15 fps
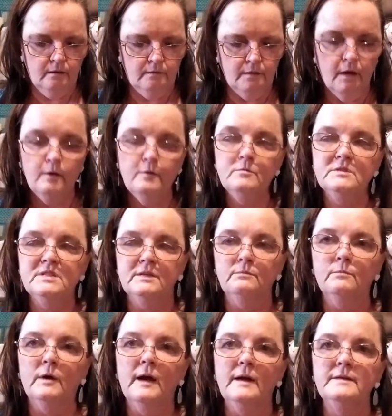notes and
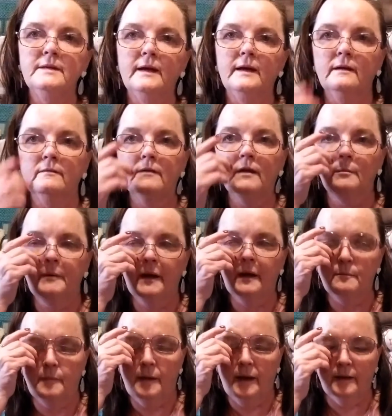writing down
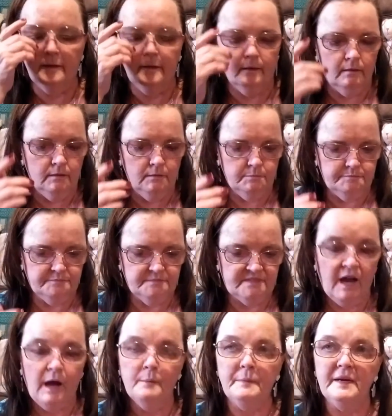about my um,
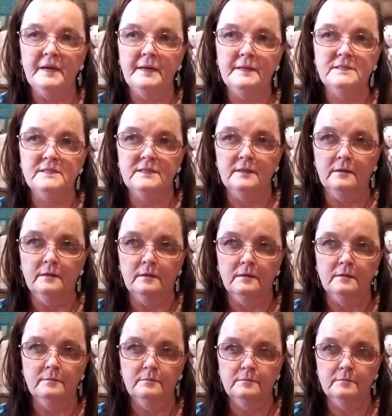diabetes, the
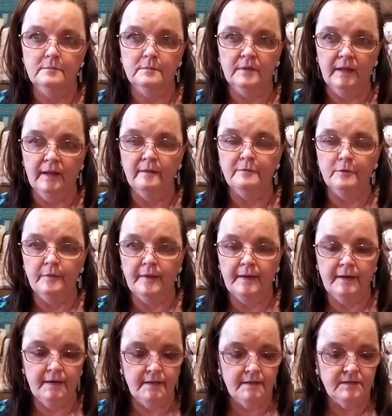level that
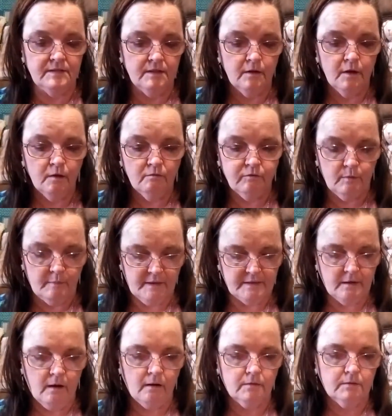it is for my
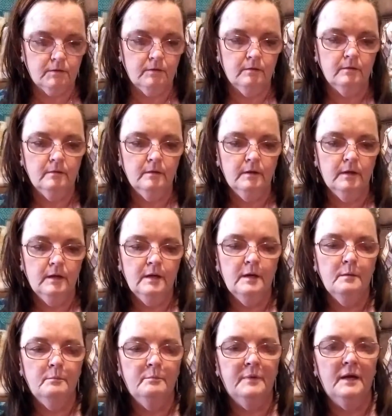doctor.
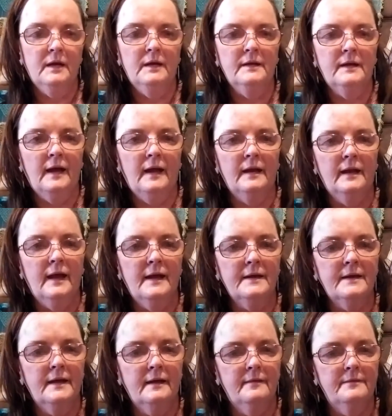But I like
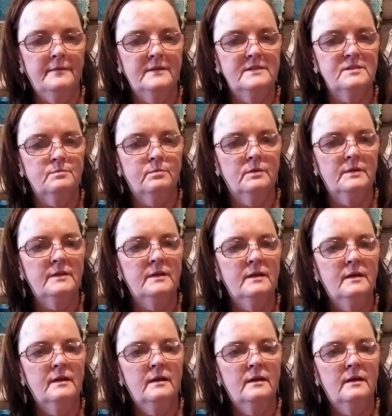how this one,